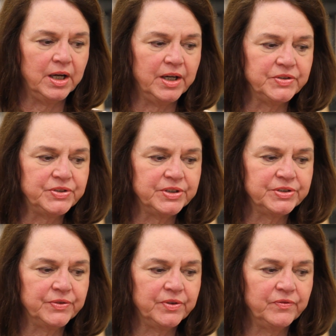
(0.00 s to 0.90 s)
a
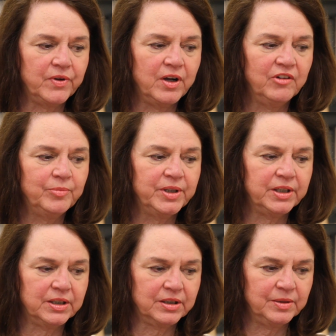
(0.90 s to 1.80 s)
sense of
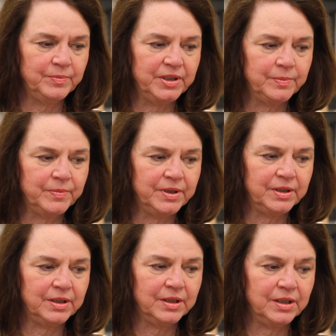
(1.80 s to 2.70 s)
involvement and commitment